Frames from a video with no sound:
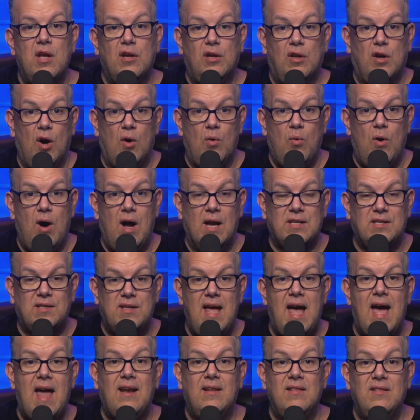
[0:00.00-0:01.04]
Go watch
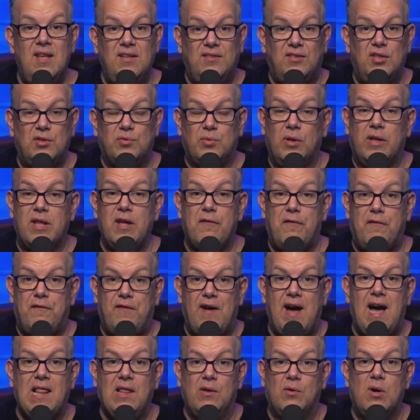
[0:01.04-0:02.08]
that. This is really a
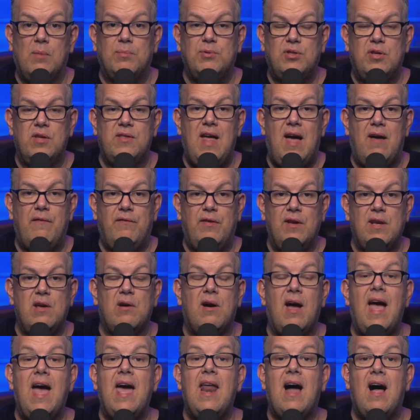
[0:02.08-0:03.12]
follow up to that
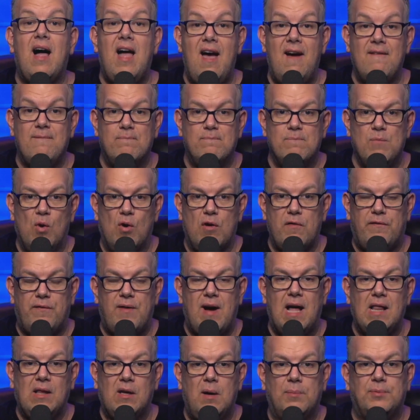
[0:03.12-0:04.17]
video, and I'll have more
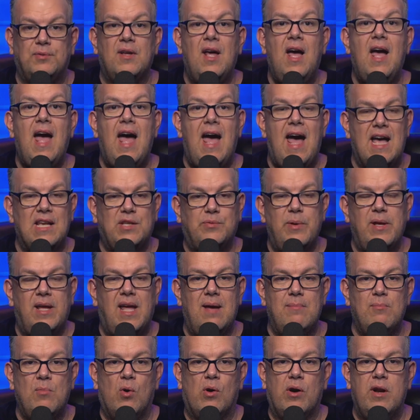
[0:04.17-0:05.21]
follow ups as we
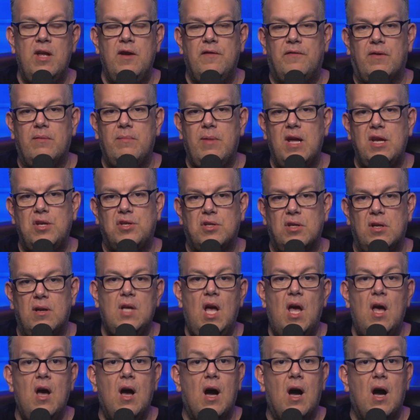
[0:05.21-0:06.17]
get more information.